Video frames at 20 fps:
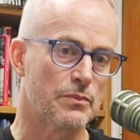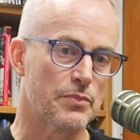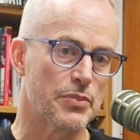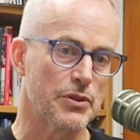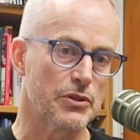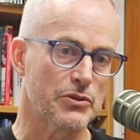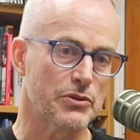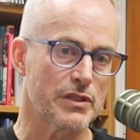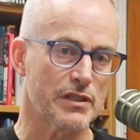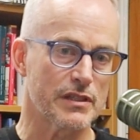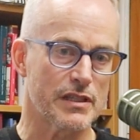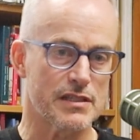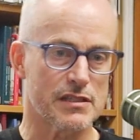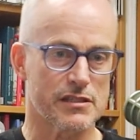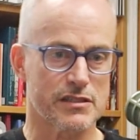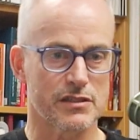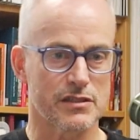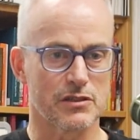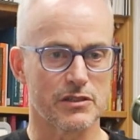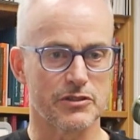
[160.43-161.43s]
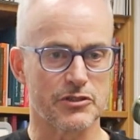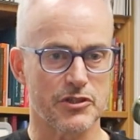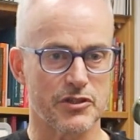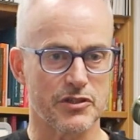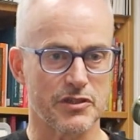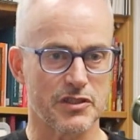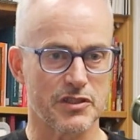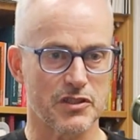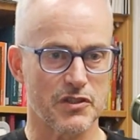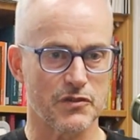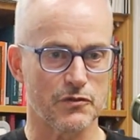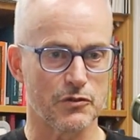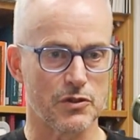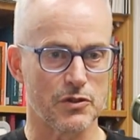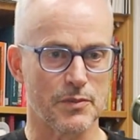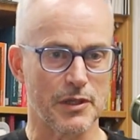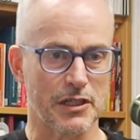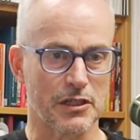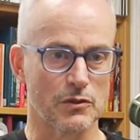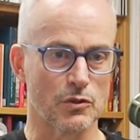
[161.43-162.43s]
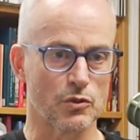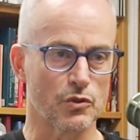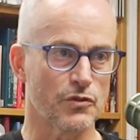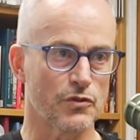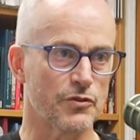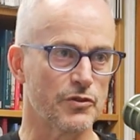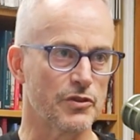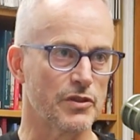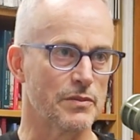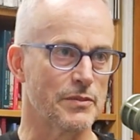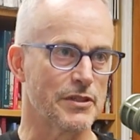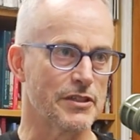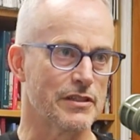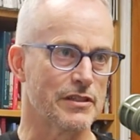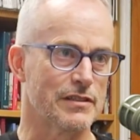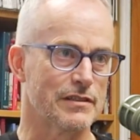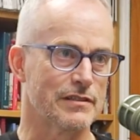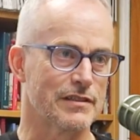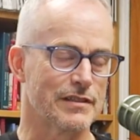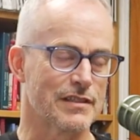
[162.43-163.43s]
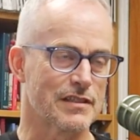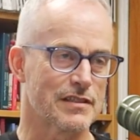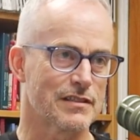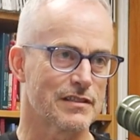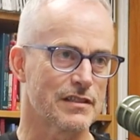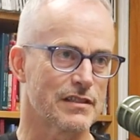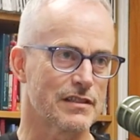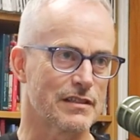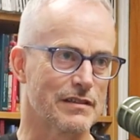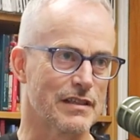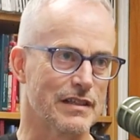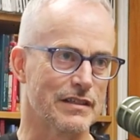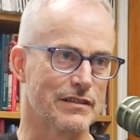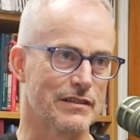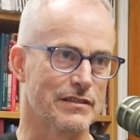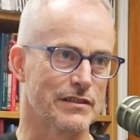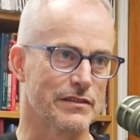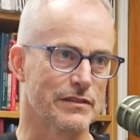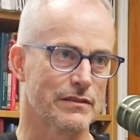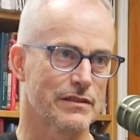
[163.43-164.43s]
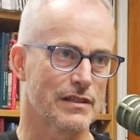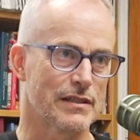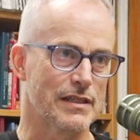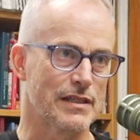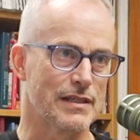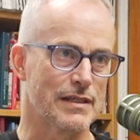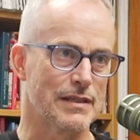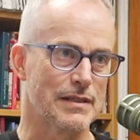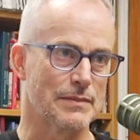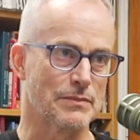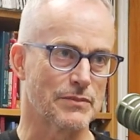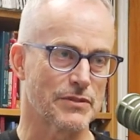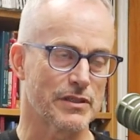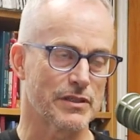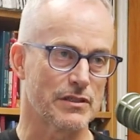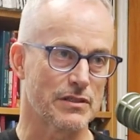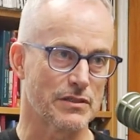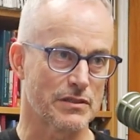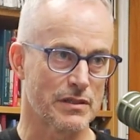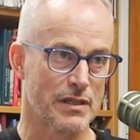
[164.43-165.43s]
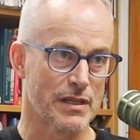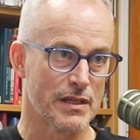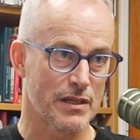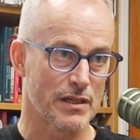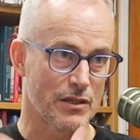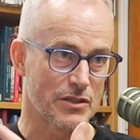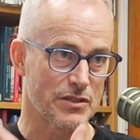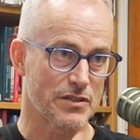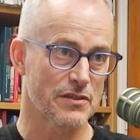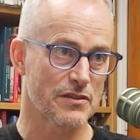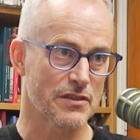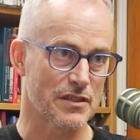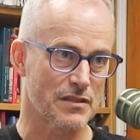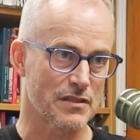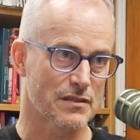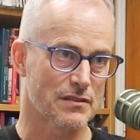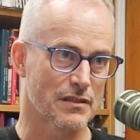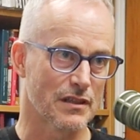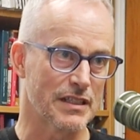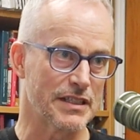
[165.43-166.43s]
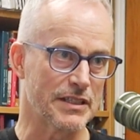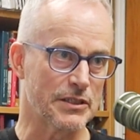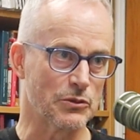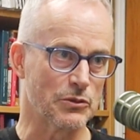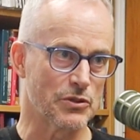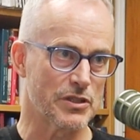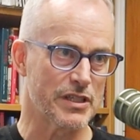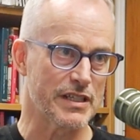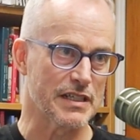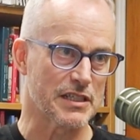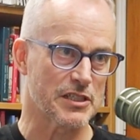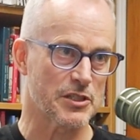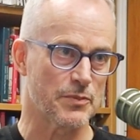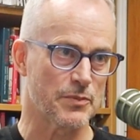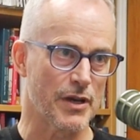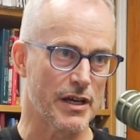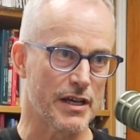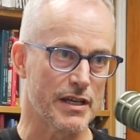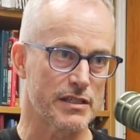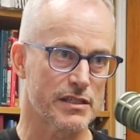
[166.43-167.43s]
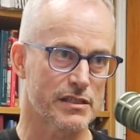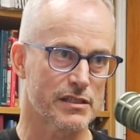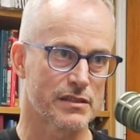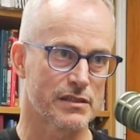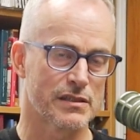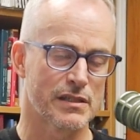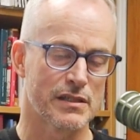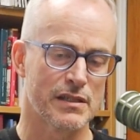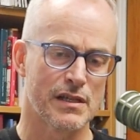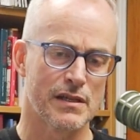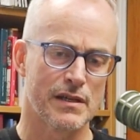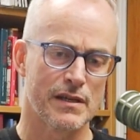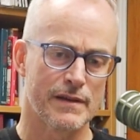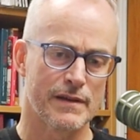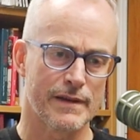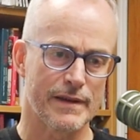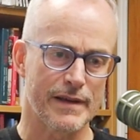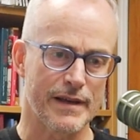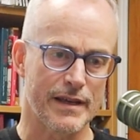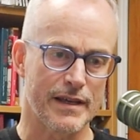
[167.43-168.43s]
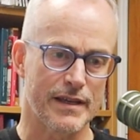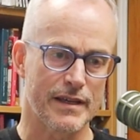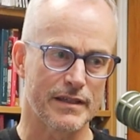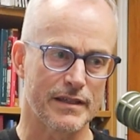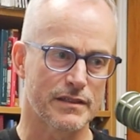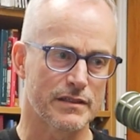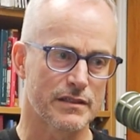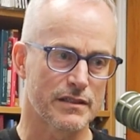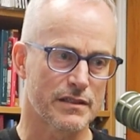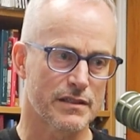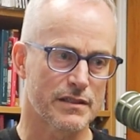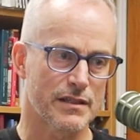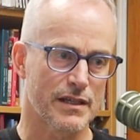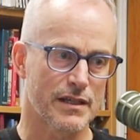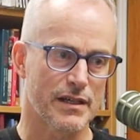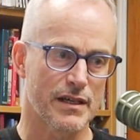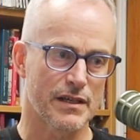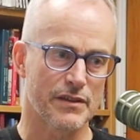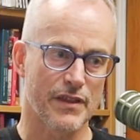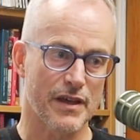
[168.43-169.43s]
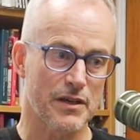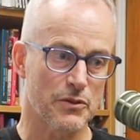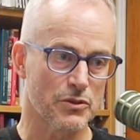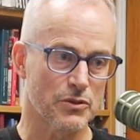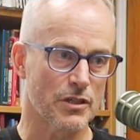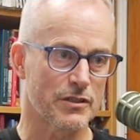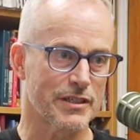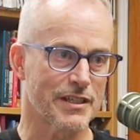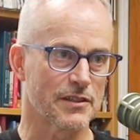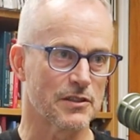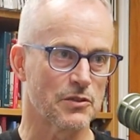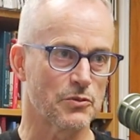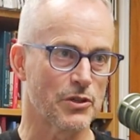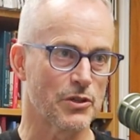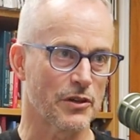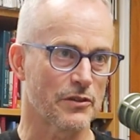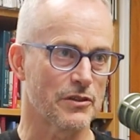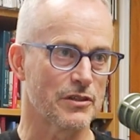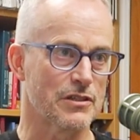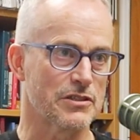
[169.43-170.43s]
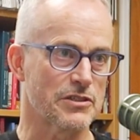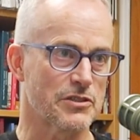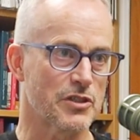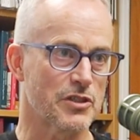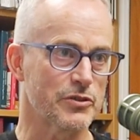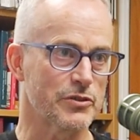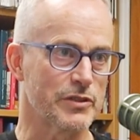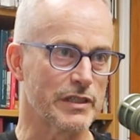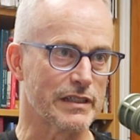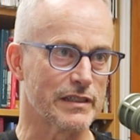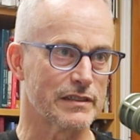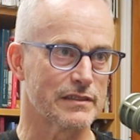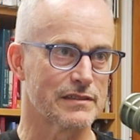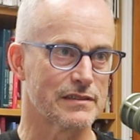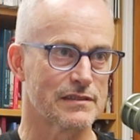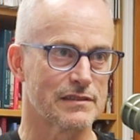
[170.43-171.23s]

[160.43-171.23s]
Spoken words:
building these solutions for a big law firm in the city there, and so I was in this legal tech space. And they were liking the work that I was doing.